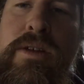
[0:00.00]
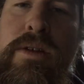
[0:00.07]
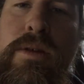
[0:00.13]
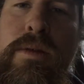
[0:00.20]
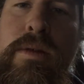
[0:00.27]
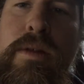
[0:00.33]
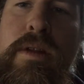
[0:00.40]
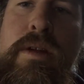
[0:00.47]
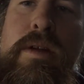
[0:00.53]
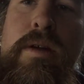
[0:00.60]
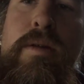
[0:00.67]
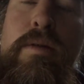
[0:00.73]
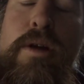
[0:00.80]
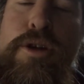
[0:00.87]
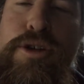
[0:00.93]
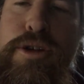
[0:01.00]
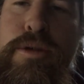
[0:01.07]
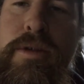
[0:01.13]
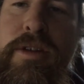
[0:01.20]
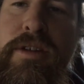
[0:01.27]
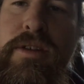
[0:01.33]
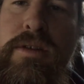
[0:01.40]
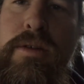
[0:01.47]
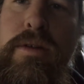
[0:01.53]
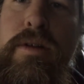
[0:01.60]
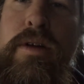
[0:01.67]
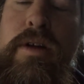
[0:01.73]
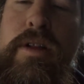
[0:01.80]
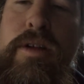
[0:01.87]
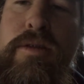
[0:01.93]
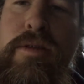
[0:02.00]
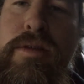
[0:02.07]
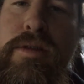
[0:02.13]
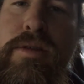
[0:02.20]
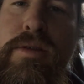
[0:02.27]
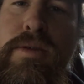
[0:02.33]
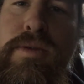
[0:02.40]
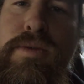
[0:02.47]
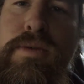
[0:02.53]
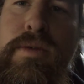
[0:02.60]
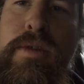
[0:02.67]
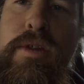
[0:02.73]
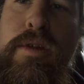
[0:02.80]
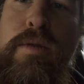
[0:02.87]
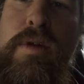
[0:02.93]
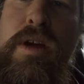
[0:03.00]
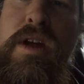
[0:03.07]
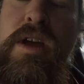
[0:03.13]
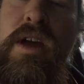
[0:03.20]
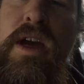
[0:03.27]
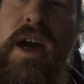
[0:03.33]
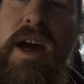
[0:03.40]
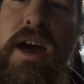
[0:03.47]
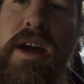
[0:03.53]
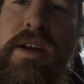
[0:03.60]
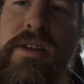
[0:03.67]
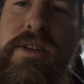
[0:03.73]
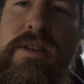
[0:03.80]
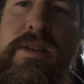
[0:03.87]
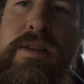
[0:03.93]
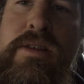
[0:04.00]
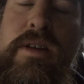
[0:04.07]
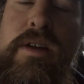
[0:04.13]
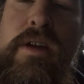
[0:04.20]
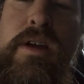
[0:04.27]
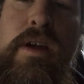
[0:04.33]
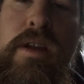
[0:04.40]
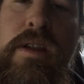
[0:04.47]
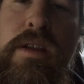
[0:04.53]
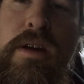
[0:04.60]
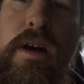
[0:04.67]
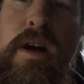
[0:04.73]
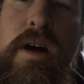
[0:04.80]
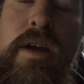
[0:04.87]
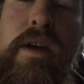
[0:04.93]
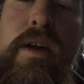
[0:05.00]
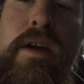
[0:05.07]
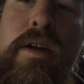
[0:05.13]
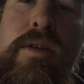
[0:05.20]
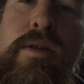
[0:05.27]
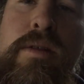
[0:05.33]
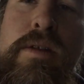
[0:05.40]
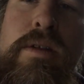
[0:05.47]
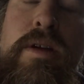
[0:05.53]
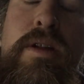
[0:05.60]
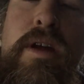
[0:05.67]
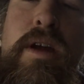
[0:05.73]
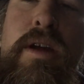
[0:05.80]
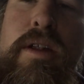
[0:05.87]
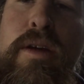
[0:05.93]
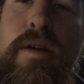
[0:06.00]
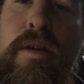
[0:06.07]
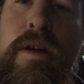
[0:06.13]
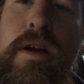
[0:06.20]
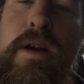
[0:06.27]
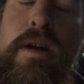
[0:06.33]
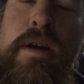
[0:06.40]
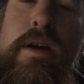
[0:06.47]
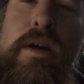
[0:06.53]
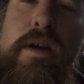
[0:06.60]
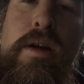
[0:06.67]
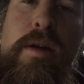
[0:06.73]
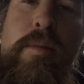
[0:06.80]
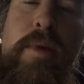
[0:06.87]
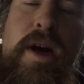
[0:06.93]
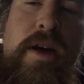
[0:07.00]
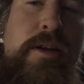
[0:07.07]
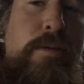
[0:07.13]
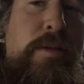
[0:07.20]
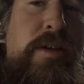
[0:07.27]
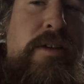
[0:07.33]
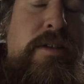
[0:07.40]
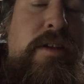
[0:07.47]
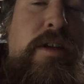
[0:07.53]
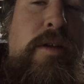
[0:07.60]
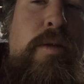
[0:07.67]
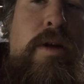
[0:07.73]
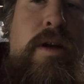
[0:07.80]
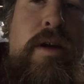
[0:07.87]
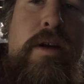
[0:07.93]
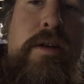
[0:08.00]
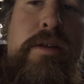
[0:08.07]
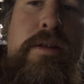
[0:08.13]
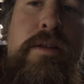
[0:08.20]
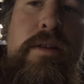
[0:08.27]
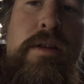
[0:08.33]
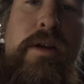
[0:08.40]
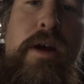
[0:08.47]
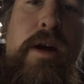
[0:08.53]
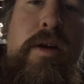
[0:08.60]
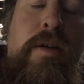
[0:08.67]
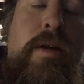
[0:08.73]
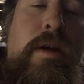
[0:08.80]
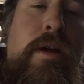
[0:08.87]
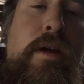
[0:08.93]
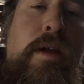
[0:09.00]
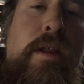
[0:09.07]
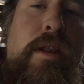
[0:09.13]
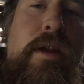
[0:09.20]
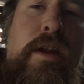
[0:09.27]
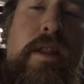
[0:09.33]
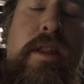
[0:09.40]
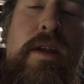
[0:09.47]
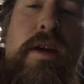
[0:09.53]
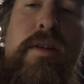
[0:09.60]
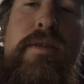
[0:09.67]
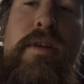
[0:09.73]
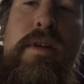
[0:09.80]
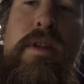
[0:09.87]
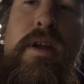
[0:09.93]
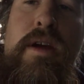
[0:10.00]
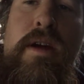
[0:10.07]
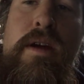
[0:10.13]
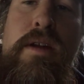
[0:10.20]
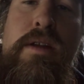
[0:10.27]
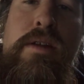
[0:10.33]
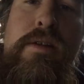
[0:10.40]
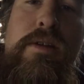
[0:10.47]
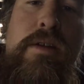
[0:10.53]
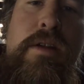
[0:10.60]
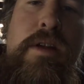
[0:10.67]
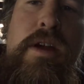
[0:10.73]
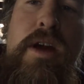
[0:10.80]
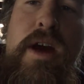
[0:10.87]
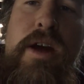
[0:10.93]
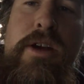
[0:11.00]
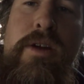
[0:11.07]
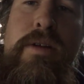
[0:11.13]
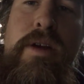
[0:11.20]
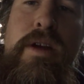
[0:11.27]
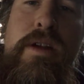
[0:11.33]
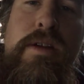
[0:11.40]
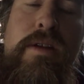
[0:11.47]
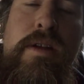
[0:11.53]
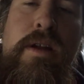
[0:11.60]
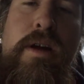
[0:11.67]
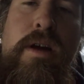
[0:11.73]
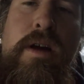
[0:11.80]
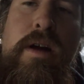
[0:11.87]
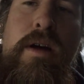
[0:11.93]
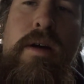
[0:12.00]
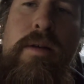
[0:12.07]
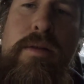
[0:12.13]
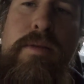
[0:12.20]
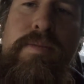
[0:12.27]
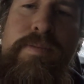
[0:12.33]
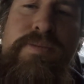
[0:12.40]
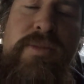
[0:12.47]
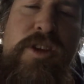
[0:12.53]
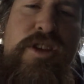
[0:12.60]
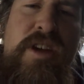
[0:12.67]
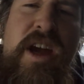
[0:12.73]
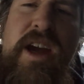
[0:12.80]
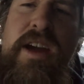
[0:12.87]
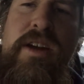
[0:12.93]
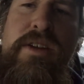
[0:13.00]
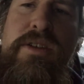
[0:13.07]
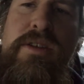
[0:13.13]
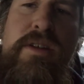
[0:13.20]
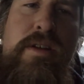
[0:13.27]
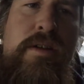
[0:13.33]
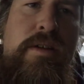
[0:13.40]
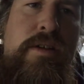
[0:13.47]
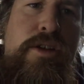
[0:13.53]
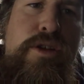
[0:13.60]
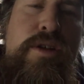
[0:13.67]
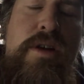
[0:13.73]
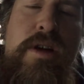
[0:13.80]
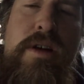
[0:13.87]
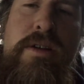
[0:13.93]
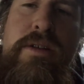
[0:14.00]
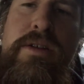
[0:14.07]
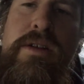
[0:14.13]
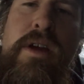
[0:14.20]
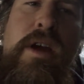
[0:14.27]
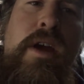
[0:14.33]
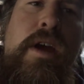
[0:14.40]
to the grocery store and there was three guys talking who looked like they were possibly city workers. Now that I think of it, they had neon green uh, jackets or shirts,